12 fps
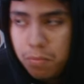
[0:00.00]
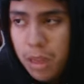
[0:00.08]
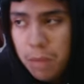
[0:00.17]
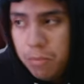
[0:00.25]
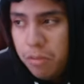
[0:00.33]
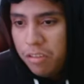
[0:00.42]

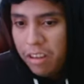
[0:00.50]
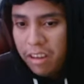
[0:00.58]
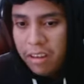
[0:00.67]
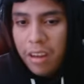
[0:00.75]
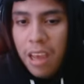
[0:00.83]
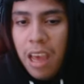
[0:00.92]
I'm just
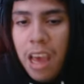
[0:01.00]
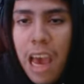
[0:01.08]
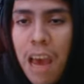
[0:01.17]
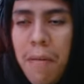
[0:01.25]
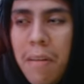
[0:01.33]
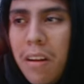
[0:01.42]
saying,
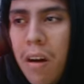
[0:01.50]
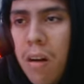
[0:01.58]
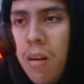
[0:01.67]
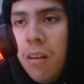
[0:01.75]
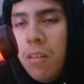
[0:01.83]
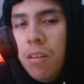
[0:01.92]
I haven't got
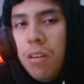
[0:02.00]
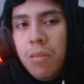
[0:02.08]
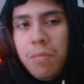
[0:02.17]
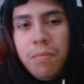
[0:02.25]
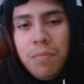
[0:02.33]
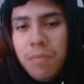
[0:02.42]
on um